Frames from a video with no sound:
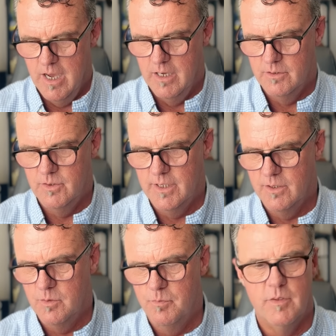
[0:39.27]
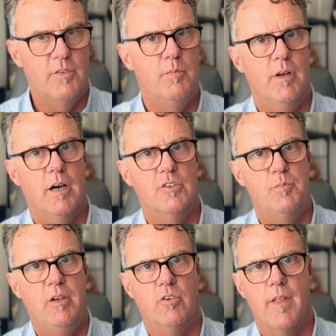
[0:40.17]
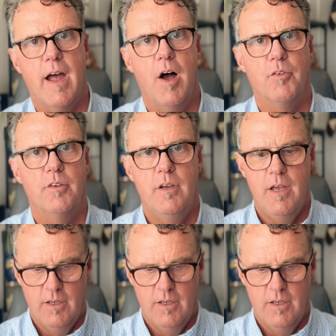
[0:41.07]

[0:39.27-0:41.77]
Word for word: uh, to get the, the uh, Speaker of the House.